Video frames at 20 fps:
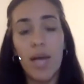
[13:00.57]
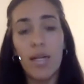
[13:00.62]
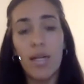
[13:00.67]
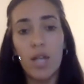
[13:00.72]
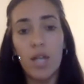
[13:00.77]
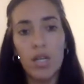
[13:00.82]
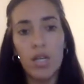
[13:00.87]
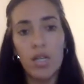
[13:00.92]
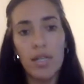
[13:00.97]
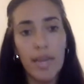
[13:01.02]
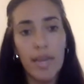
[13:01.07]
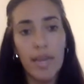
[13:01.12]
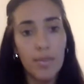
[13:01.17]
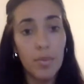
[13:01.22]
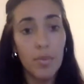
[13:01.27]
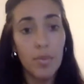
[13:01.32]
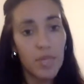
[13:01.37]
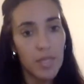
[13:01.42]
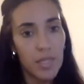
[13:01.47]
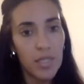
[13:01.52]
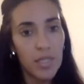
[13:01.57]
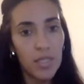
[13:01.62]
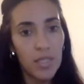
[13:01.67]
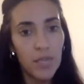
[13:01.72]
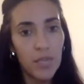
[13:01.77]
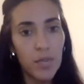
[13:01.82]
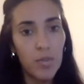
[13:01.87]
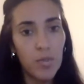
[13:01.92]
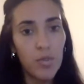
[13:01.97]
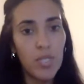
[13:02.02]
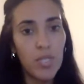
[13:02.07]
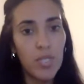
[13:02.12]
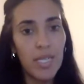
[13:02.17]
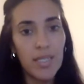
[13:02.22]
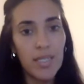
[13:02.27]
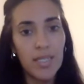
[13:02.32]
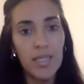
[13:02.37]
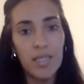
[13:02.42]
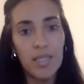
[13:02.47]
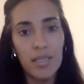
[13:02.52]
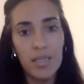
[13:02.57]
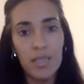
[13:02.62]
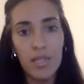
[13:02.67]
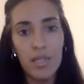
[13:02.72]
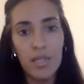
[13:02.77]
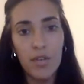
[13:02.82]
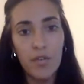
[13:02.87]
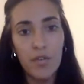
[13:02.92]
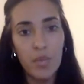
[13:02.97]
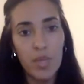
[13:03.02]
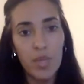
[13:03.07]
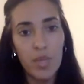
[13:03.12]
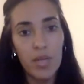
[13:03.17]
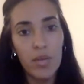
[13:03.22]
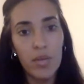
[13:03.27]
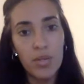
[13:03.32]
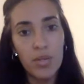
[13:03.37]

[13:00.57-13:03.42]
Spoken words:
unlock the capabilities of the Muse headset itself with